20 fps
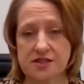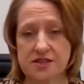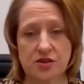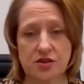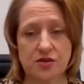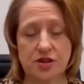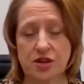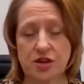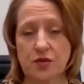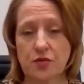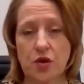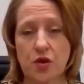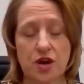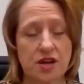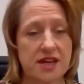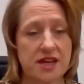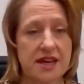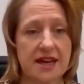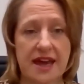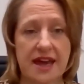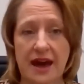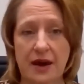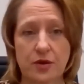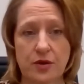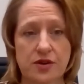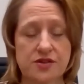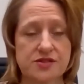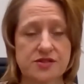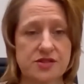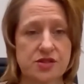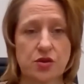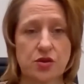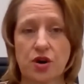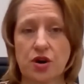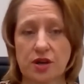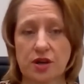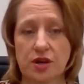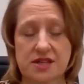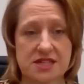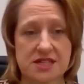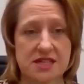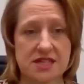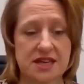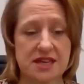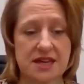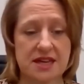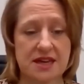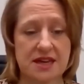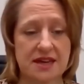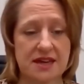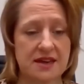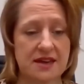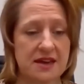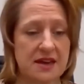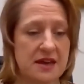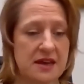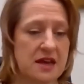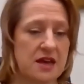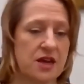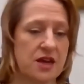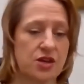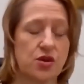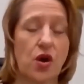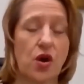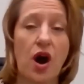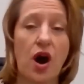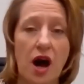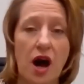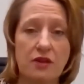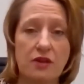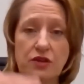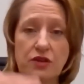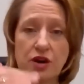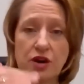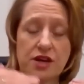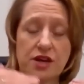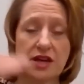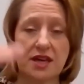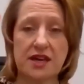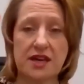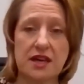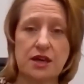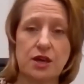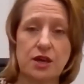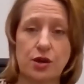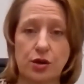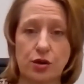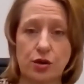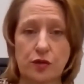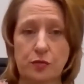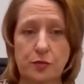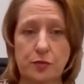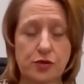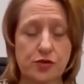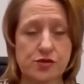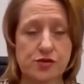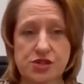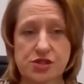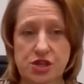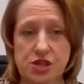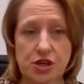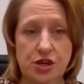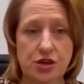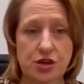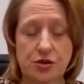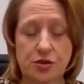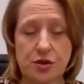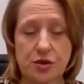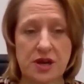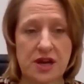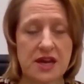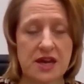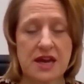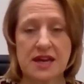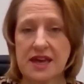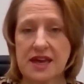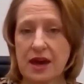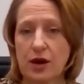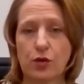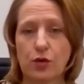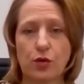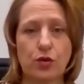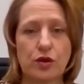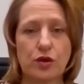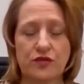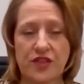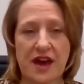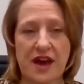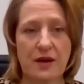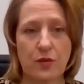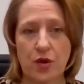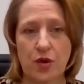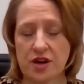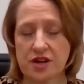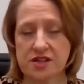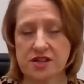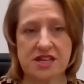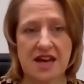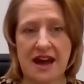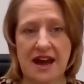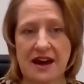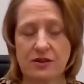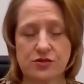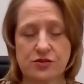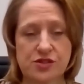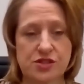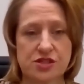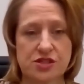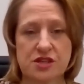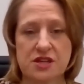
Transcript: So, you know, working hours, your holiday year, your hierarchy, who reports to who, get all of that worked out,